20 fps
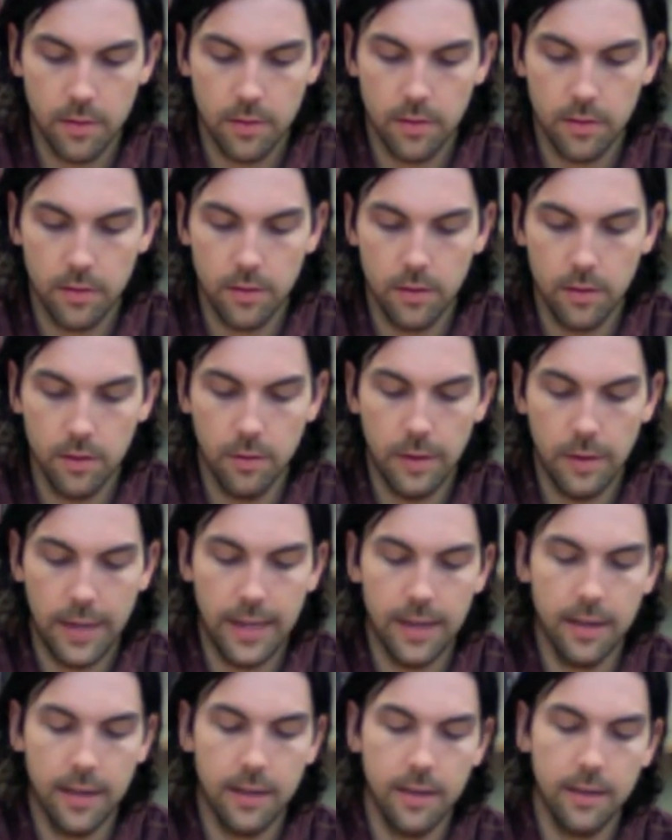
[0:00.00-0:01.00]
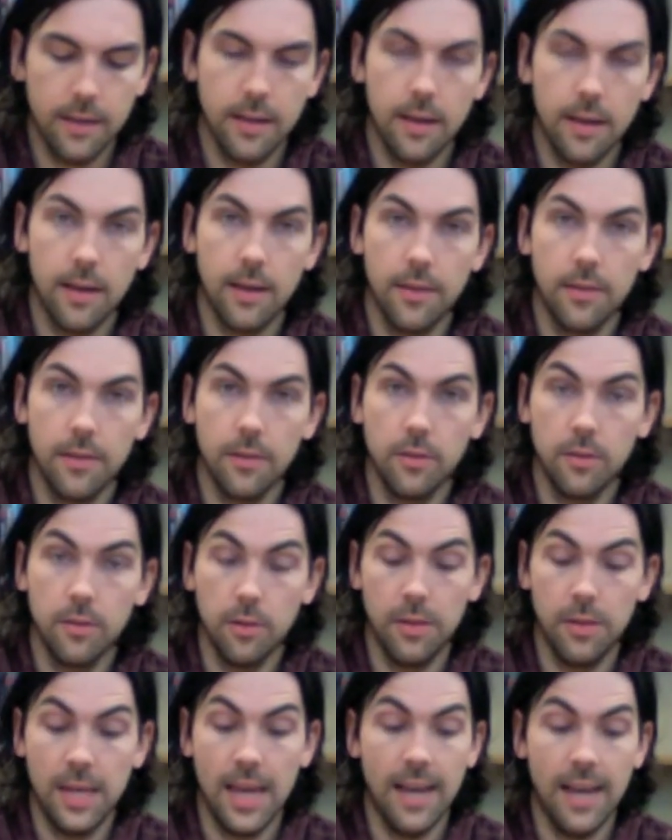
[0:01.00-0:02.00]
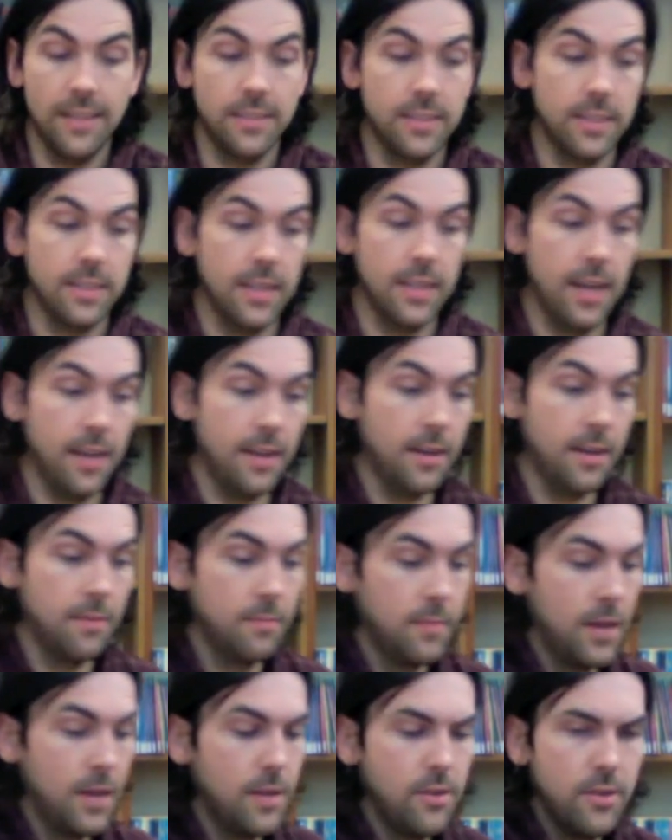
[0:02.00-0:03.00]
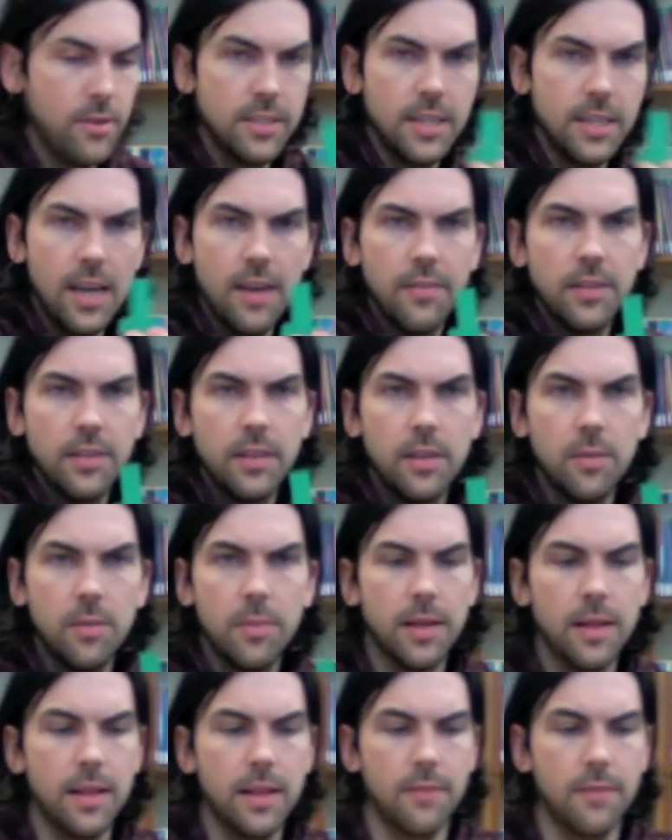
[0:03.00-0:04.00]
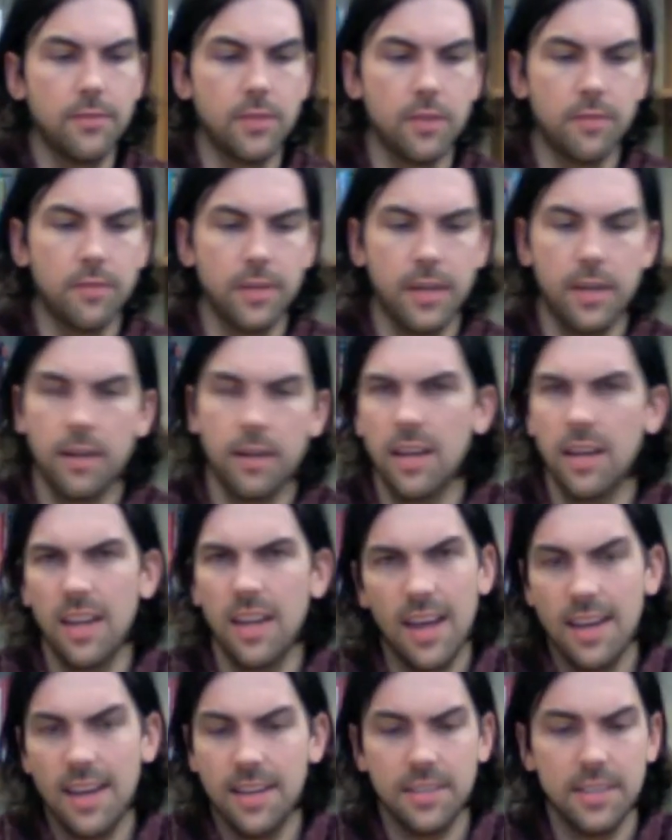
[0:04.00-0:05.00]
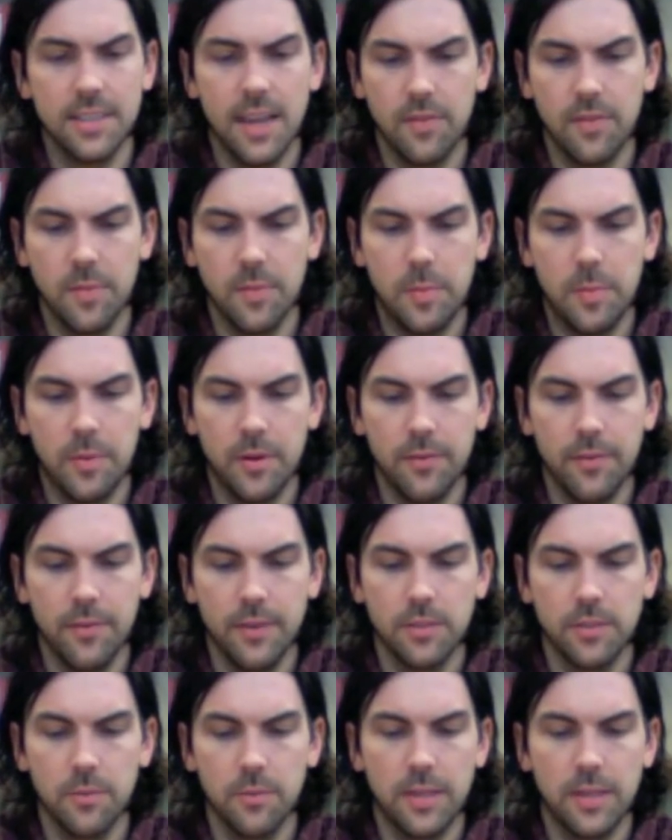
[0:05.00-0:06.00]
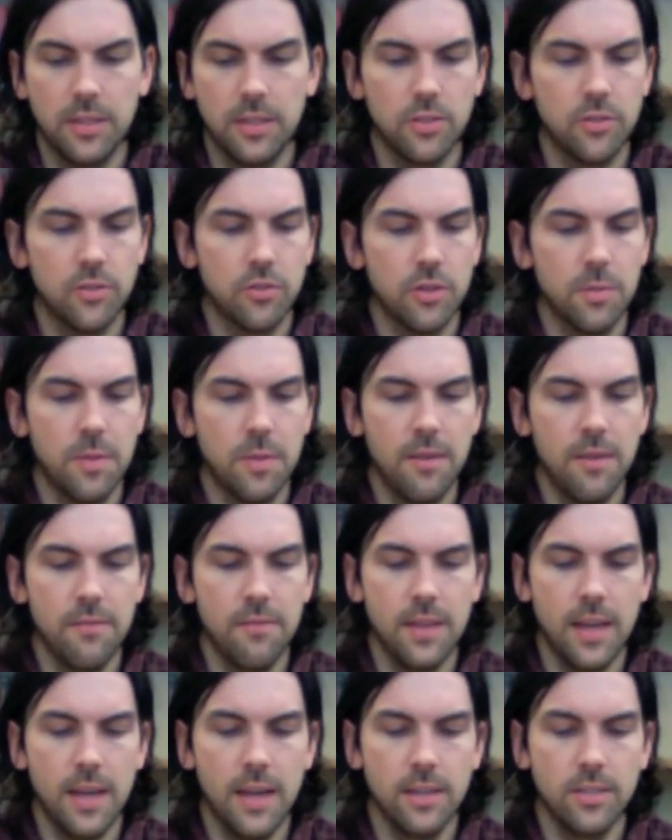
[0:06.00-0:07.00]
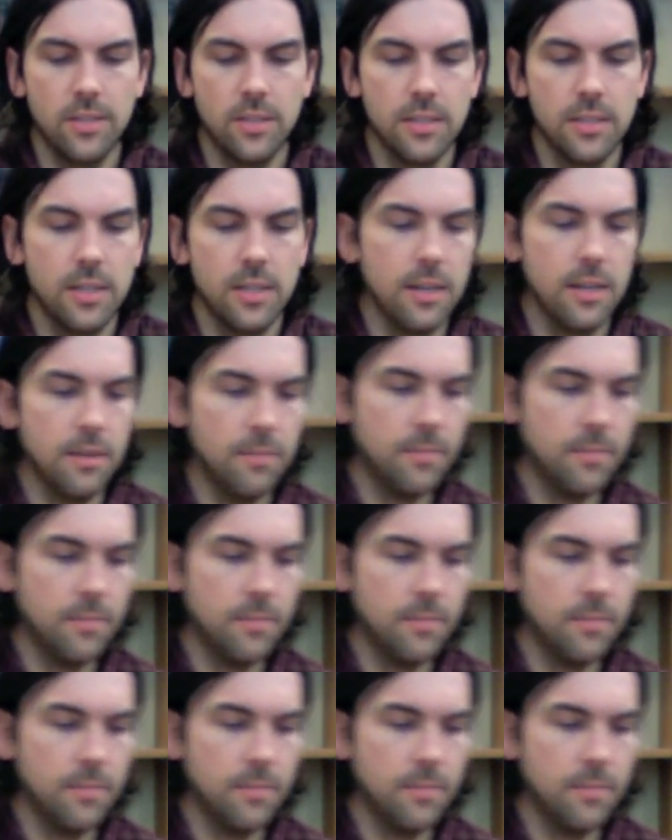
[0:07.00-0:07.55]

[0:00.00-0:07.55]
glue the ends together. And you can see I have a little bit left over here. It doesn't have to be perfect, so we can just trim off the edges here.